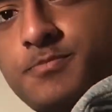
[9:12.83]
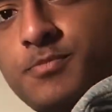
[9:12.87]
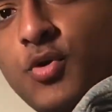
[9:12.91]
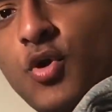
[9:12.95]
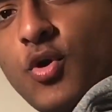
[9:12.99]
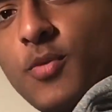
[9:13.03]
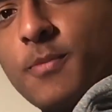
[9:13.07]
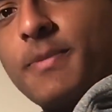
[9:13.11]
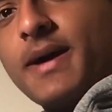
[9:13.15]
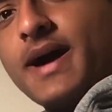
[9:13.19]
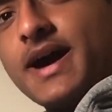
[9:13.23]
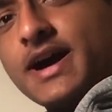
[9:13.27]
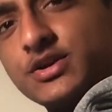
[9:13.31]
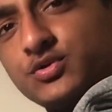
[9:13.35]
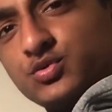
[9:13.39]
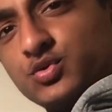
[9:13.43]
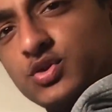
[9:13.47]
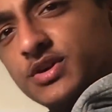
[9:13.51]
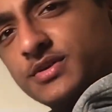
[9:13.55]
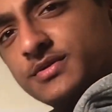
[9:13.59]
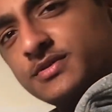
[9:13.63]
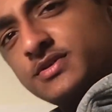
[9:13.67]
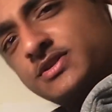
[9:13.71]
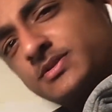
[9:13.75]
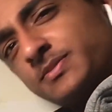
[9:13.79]
bad
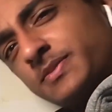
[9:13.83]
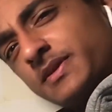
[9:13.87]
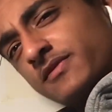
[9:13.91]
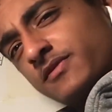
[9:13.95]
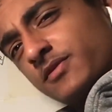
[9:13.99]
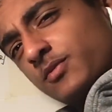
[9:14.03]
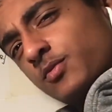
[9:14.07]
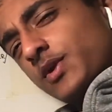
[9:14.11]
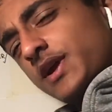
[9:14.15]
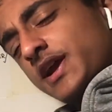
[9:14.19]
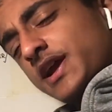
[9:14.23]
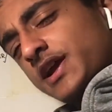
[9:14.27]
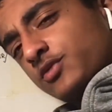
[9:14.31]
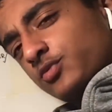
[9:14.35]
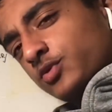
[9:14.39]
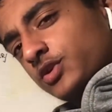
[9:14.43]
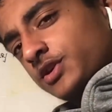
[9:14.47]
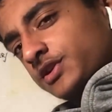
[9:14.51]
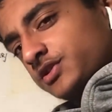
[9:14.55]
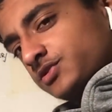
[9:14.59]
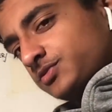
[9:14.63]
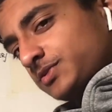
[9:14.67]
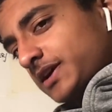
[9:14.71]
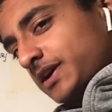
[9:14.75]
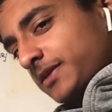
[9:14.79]
one. It's a bit of a weird
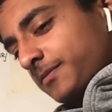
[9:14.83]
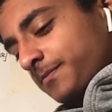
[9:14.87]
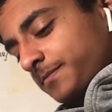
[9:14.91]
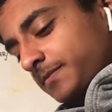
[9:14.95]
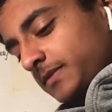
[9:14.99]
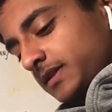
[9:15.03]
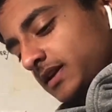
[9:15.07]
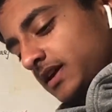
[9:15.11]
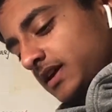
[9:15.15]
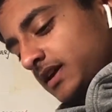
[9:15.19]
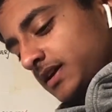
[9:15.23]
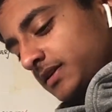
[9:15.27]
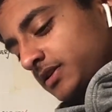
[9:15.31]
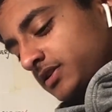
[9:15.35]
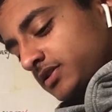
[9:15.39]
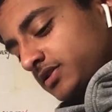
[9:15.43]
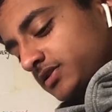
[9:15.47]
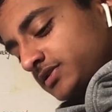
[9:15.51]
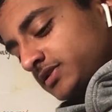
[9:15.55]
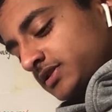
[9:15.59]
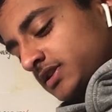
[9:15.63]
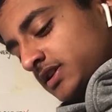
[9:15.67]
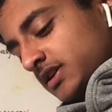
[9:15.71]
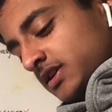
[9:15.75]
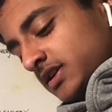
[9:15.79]
one as well,
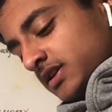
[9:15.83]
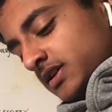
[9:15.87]
because